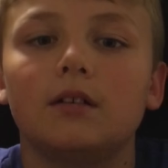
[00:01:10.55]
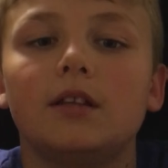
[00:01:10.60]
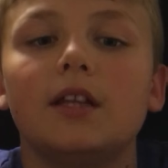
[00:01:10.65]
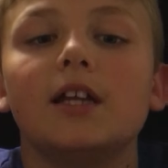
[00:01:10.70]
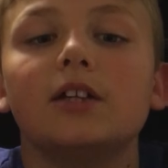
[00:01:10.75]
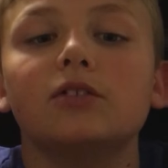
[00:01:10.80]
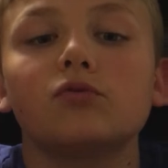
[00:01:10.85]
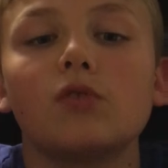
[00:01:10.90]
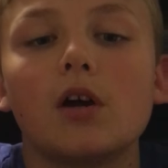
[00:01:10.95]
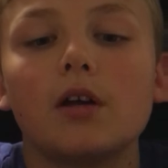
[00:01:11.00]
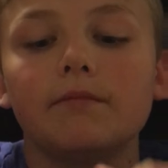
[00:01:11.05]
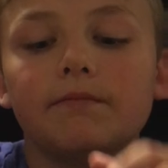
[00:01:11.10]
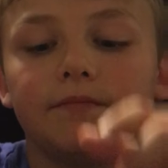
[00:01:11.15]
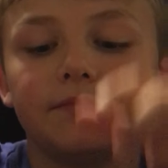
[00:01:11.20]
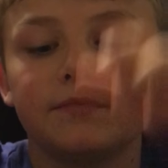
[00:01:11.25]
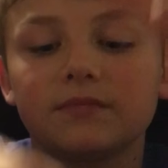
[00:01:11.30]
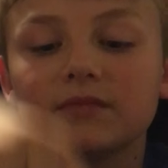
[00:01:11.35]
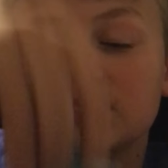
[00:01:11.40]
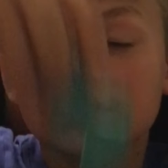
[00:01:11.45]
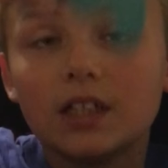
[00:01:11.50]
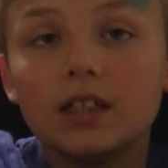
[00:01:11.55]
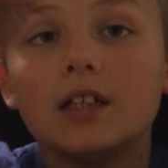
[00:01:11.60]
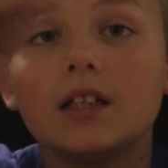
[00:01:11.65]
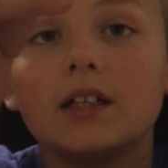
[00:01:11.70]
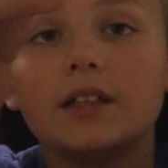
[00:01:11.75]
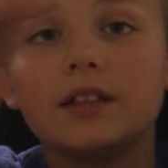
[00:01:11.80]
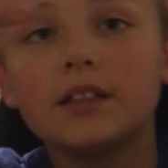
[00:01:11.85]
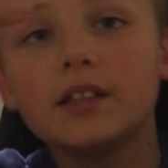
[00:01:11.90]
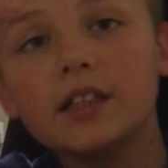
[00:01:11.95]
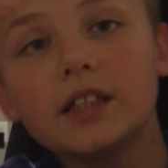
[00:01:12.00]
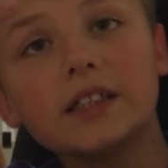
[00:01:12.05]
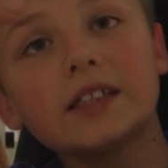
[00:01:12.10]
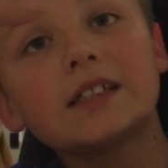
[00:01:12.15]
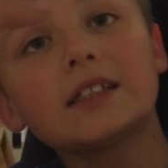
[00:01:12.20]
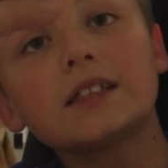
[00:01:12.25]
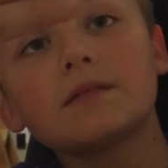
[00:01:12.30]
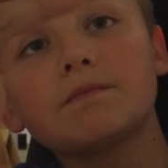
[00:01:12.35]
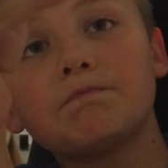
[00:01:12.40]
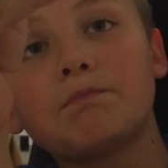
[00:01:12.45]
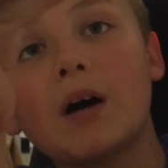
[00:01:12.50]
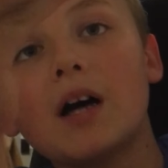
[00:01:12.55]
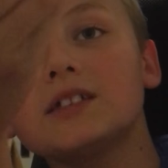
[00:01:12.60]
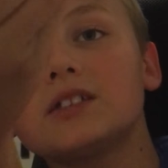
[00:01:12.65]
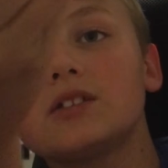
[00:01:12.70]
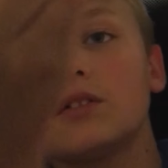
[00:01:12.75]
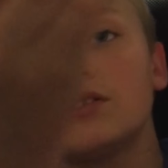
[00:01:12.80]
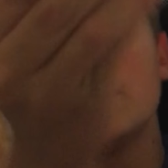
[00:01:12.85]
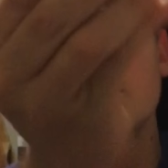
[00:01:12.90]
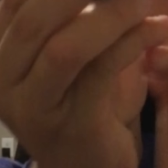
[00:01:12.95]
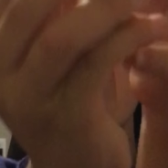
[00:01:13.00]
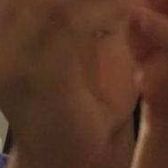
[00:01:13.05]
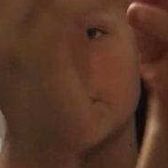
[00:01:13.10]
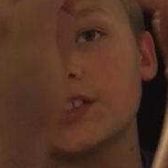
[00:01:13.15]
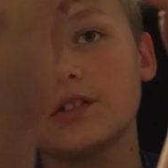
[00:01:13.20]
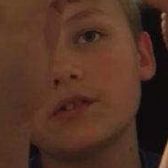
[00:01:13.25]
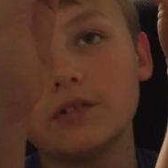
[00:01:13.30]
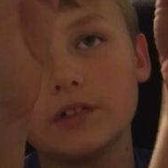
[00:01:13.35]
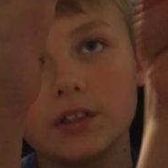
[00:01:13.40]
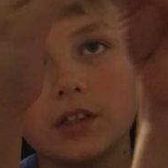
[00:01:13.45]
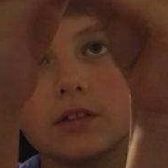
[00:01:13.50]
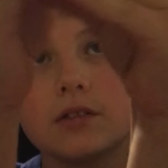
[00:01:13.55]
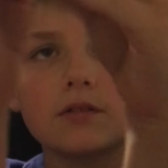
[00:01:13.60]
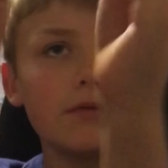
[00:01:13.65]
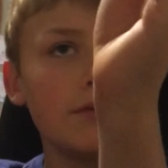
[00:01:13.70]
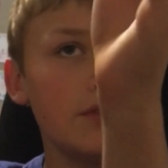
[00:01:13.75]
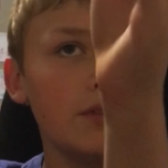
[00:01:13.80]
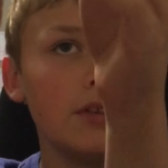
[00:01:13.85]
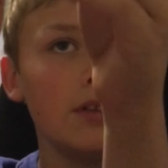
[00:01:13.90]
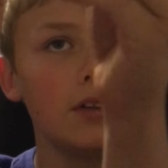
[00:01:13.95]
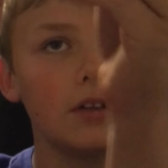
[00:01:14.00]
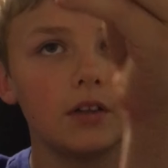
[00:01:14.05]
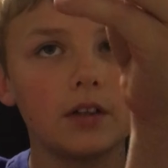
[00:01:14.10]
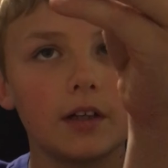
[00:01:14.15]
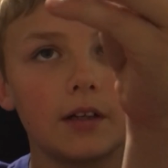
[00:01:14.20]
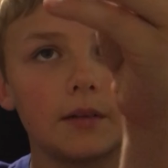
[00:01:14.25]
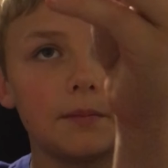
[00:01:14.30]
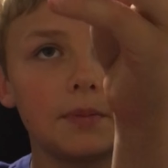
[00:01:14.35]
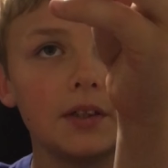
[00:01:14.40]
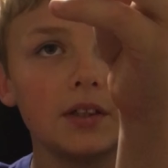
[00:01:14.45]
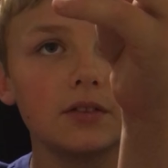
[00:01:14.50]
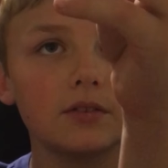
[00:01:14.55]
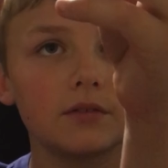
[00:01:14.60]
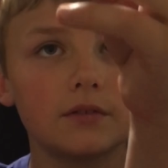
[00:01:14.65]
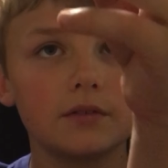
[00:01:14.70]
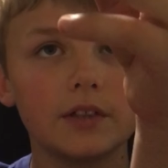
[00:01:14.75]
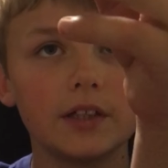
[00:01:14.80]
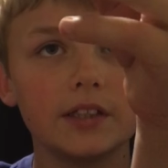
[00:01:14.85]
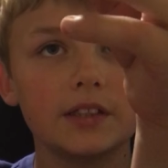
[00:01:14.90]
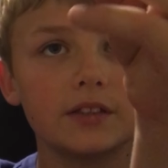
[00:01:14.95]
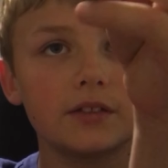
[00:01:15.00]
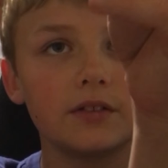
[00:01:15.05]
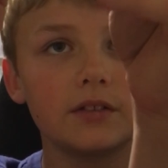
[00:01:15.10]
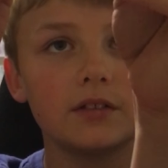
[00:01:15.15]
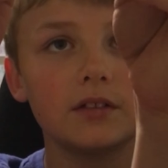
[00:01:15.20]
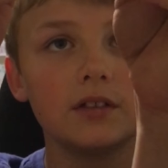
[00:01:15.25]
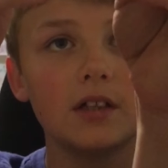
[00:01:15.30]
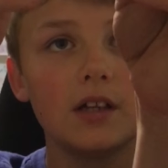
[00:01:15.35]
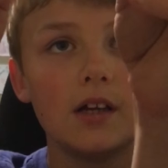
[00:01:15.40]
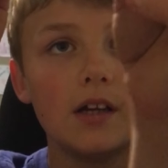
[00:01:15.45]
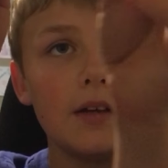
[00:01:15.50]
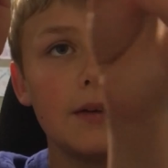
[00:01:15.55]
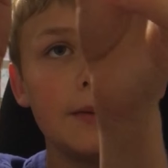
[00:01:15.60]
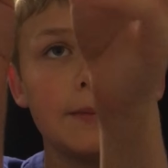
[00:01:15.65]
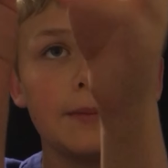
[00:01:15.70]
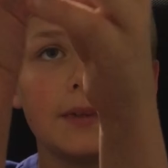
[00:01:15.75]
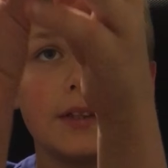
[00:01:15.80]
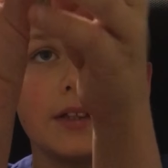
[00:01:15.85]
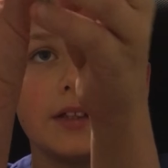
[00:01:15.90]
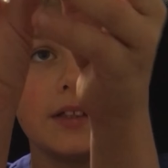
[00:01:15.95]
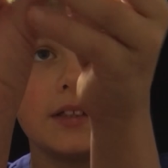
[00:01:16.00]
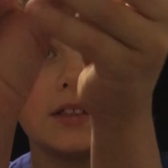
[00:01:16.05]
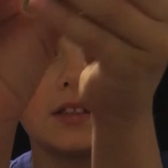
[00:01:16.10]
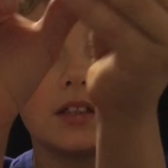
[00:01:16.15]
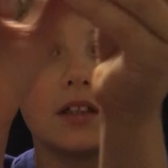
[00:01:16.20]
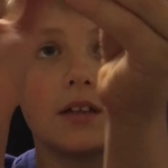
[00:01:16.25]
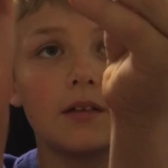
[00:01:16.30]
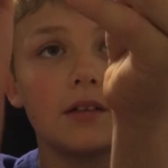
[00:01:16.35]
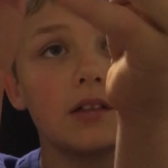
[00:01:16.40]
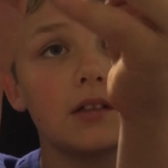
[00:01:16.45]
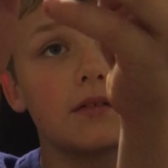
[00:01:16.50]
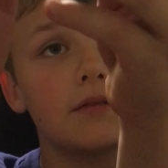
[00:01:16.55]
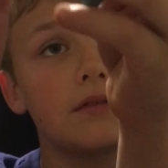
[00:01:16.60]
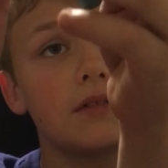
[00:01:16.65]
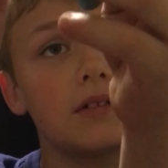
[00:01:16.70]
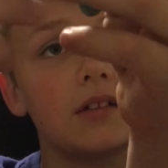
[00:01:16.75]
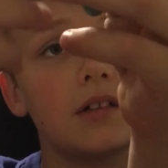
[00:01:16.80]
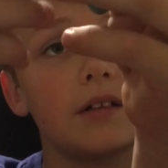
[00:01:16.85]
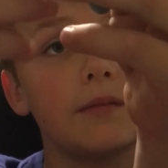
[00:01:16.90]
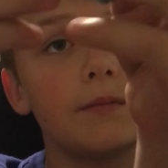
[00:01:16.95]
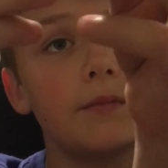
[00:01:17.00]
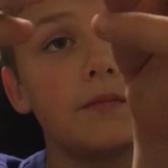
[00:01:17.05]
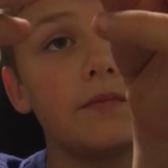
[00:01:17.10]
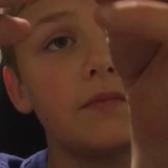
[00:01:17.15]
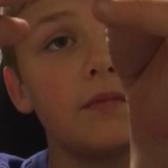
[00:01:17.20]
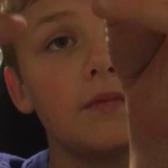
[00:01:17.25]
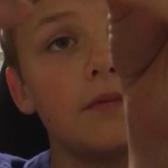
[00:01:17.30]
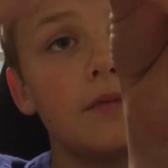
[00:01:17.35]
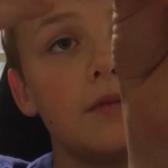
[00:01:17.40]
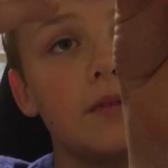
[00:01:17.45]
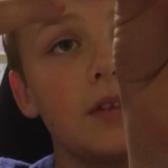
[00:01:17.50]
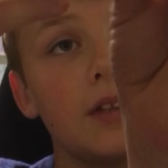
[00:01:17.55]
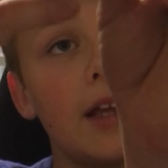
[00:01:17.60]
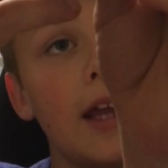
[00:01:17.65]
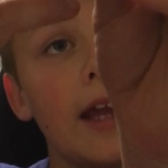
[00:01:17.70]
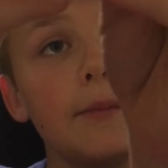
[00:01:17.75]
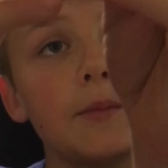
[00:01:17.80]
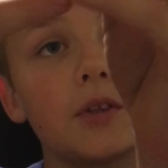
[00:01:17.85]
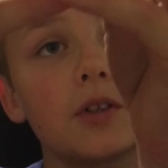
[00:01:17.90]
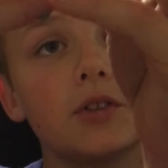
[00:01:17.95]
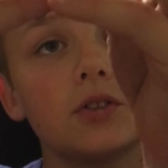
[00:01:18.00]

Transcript: Next one. This puzzle racer. It doesn't really look like a puzzle oh, racer, but it's a game